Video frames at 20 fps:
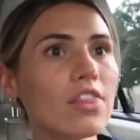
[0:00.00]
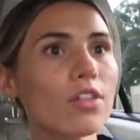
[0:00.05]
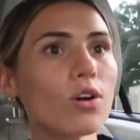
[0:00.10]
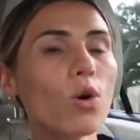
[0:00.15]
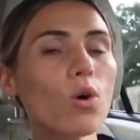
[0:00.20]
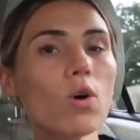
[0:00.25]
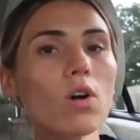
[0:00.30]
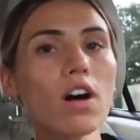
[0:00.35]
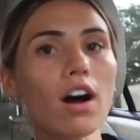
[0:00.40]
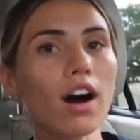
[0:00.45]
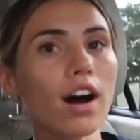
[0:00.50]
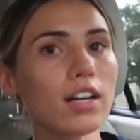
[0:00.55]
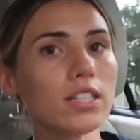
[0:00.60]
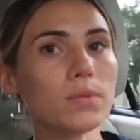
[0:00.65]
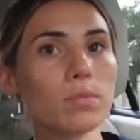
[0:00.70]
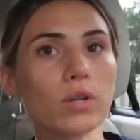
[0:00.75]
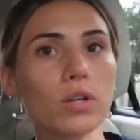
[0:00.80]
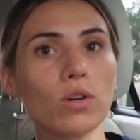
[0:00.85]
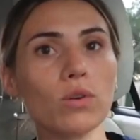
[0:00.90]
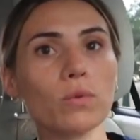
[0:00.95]
The whole
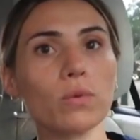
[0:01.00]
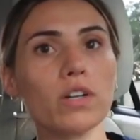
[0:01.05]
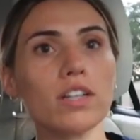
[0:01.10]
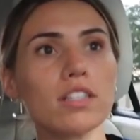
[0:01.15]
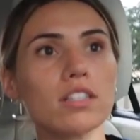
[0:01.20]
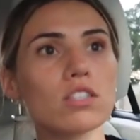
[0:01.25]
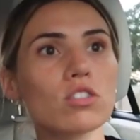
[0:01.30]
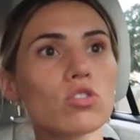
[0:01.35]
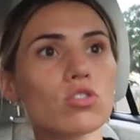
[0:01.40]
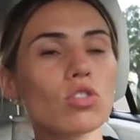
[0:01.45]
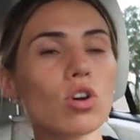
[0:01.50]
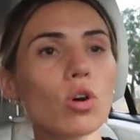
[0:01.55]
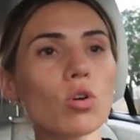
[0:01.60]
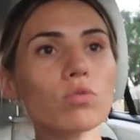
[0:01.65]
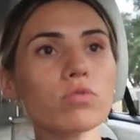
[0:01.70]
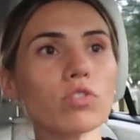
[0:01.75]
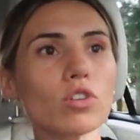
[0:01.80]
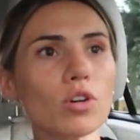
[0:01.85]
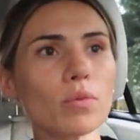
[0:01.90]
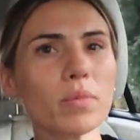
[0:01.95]
hospital was
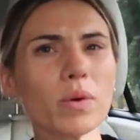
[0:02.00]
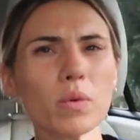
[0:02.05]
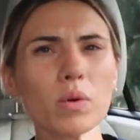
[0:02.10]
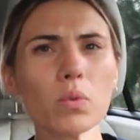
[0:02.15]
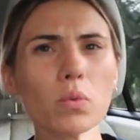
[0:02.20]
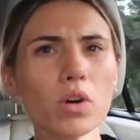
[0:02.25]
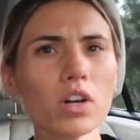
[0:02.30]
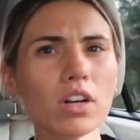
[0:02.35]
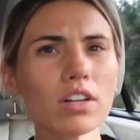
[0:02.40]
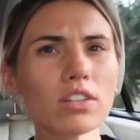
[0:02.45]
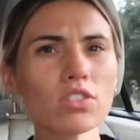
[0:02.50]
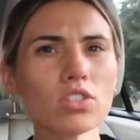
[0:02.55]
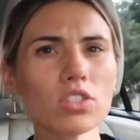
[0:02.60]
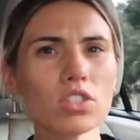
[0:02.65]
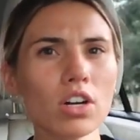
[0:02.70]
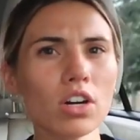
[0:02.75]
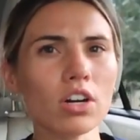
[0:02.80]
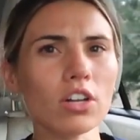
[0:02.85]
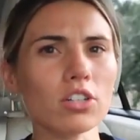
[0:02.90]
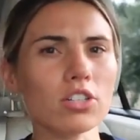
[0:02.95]
so full, but we weren't on
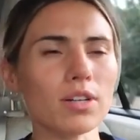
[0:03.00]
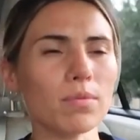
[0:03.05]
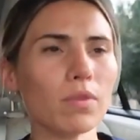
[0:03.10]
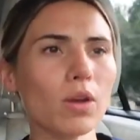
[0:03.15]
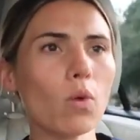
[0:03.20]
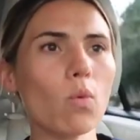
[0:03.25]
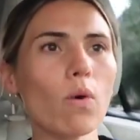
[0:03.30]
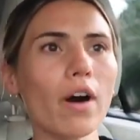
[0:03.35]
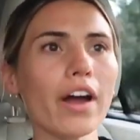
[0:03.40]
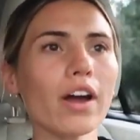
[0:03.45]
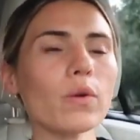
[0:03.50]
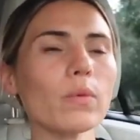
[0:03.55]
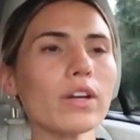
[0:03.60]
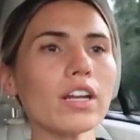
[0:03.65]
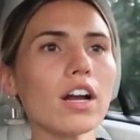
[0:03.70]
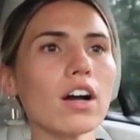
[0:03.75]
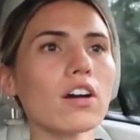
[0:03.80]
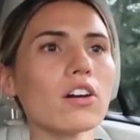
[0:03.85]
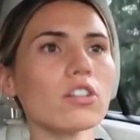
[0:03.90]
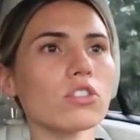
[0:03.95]
surge. I'm like, why are
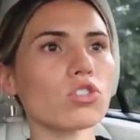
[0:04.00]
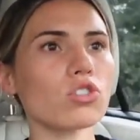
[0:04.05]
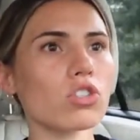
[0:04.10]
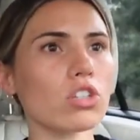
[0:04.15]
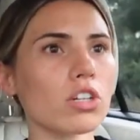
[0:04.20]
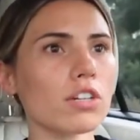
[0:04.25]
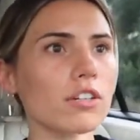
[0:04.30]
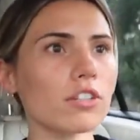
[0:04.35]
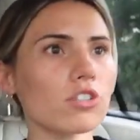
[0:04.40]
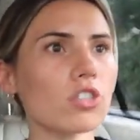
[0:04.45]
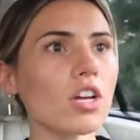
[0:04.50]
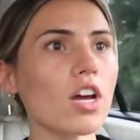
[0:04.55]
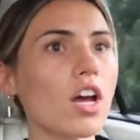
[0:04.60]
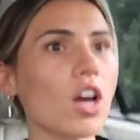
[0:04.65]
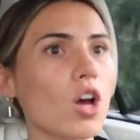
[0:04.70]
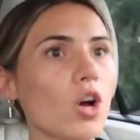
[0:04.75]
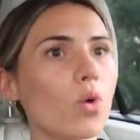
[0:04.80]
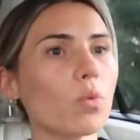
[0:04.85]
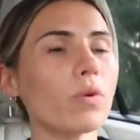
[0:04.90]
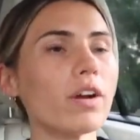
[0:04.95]
we not on surge
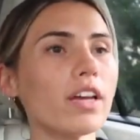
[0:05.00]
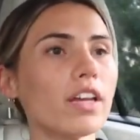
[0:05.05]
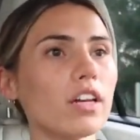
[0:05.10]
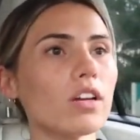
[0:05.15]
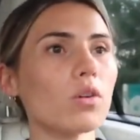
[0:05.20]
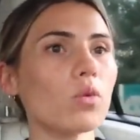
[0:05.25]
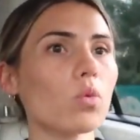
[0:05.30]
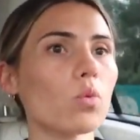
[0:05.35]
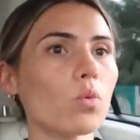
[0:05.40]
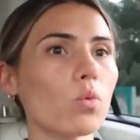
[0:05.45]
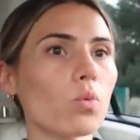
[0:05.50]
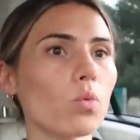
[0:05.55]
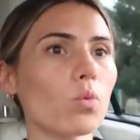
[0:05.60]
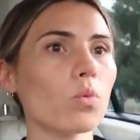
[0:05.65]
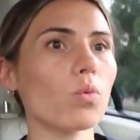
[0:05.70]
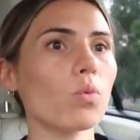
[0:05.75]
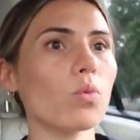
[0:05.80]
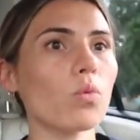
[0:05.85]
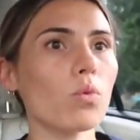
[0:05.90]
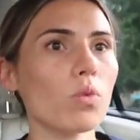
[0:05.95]

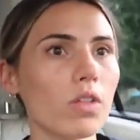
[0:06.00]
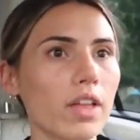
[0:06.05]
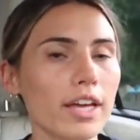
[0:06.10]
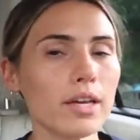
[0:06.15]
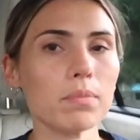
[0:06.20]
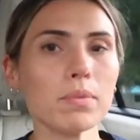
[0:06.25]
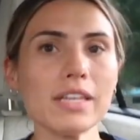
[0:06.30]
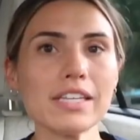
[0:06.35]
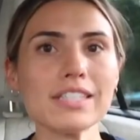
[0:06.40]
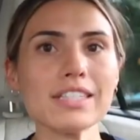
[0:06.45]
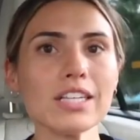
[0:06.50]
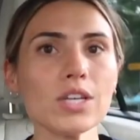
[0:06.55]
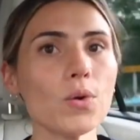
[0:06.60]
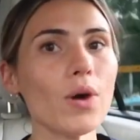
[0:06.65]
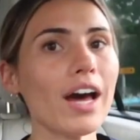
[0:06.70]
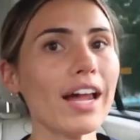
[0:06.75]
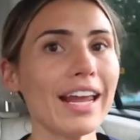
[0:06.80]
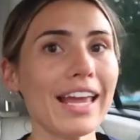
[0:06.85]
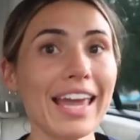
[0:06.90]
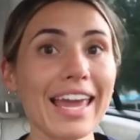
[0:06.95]
when like
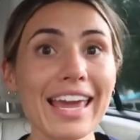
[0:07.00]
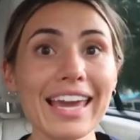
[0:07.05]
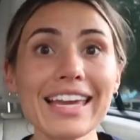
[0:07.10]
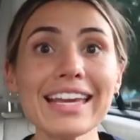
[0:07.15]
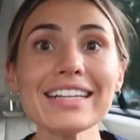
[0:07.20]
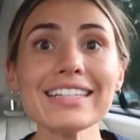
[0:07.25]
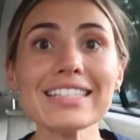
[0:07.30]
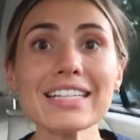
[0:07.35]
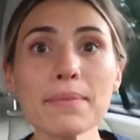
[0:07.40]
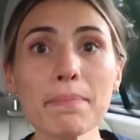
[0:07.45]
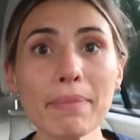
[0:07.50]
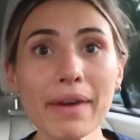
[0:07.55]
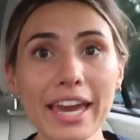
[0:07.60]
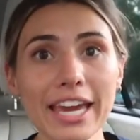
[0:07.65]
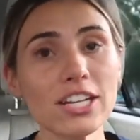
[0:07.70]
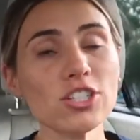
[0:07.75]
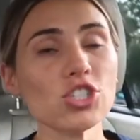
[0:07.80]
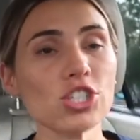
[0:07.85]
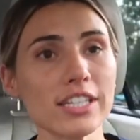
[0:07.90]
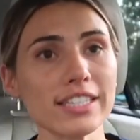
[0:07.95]
PCU had 8
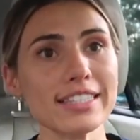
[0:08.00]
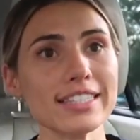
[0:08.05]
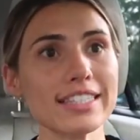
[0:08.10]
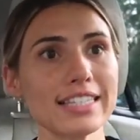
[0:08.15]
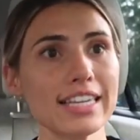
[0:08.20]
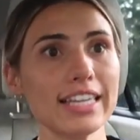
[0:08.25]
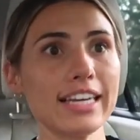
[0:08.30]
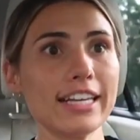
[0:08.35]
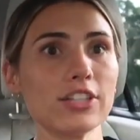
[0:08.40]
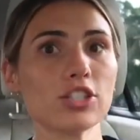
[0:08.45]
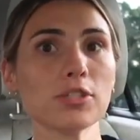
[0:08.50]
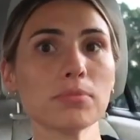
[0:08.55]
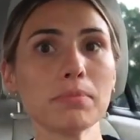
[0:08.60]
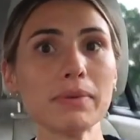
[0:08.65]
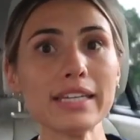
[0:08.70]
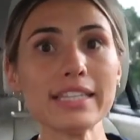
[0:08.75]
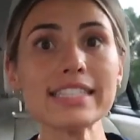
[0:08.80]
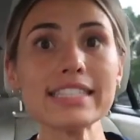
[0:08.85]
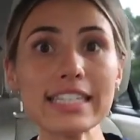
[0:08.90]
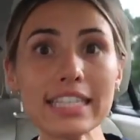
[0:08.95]
patients each?
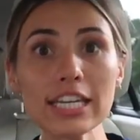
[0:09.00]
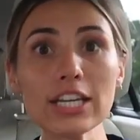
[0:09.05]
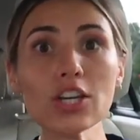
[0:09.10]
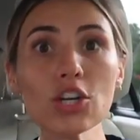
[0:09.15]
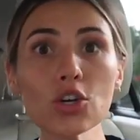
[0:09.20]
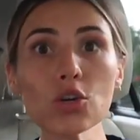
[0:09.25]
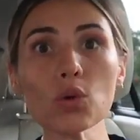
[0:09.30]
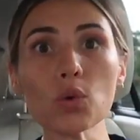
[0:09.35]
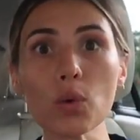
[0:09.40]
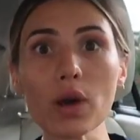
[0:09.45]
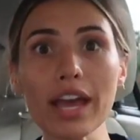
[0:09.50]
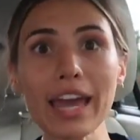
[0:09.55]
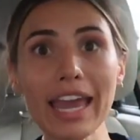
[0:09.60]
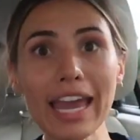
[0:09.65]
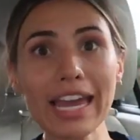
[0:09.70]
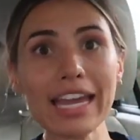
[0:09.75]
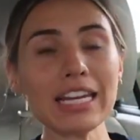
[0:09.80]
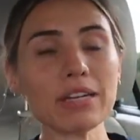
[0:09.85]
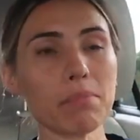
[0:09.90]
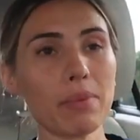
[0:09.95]
PCU,
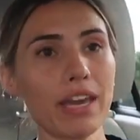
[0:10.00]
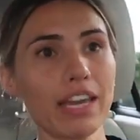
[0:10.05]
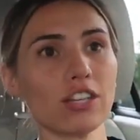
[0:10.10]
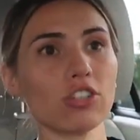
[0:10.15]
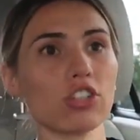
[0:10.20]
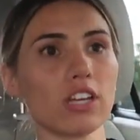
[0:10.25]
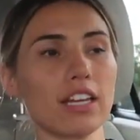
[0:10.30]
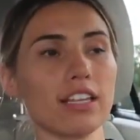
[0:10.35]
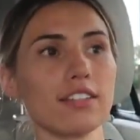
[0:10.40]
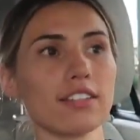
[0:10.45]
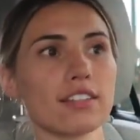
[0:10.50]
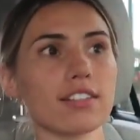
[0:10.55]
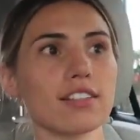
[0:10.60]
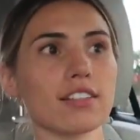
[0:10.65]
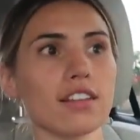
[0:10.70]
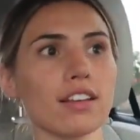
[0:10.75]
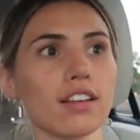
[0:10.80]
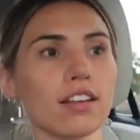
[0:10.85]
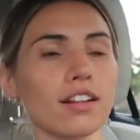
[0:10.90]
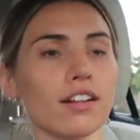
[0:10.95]
8 patients.
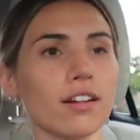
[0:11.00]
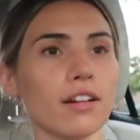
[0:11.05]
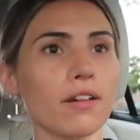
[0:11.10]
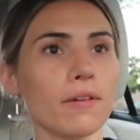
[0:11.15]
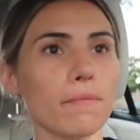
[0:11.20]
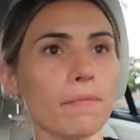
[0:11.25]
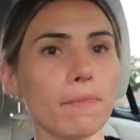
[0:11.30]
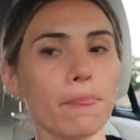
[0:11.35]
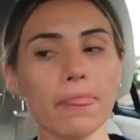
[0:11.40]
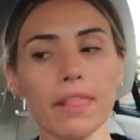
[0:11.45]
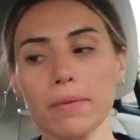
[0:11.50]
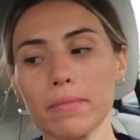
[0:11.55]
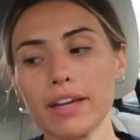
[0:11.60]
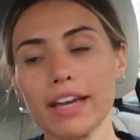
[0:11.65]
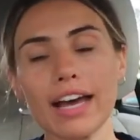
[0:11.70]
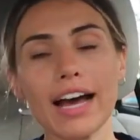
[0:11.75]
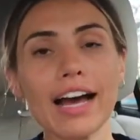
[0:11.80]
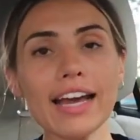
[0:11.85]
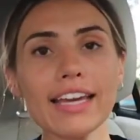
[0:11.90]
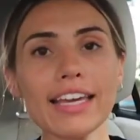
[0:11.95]
I'm
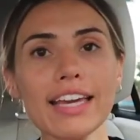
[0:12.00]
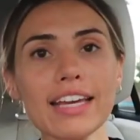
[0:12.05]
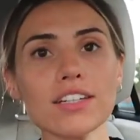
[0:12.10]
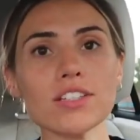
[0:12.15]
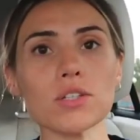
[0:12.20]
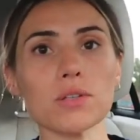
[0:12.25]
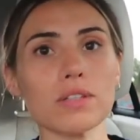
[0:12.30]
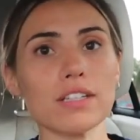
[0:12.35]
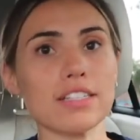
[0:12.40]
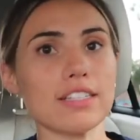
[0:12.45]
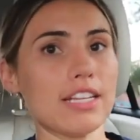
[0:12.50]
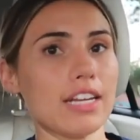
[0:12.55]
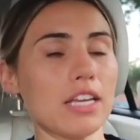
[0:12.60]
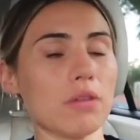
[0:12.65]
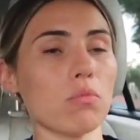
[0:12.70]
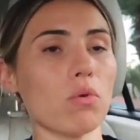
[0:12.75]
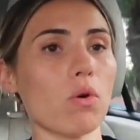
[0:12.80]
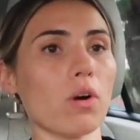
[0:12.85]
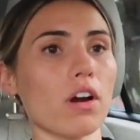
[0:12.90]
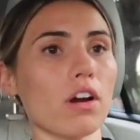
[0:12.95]
like, I can't do this
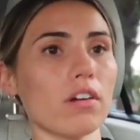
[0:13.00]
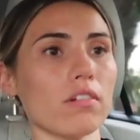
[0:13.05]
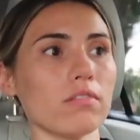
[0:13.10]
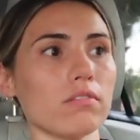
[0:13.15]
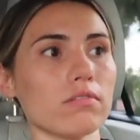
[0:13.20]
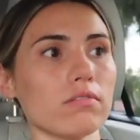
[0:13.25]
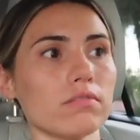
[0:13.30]
anymore.